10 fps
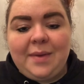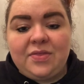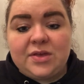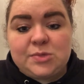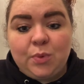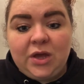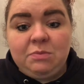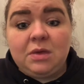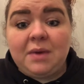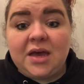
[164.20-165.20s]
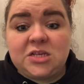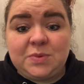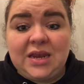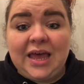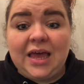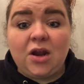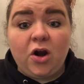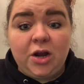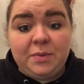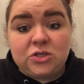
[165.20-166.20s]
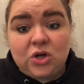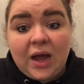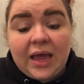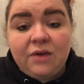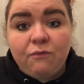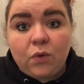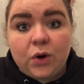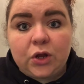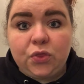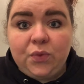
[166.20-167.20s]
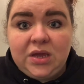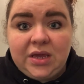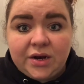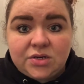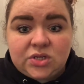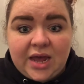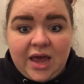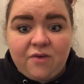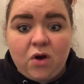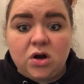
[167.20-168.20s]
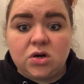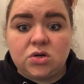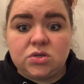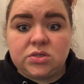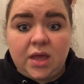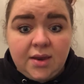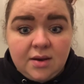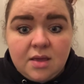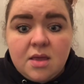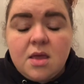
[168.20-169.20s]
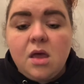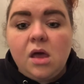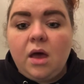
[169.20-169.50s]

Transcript: At this point, me and my husband had already been trying for 3 years to have our son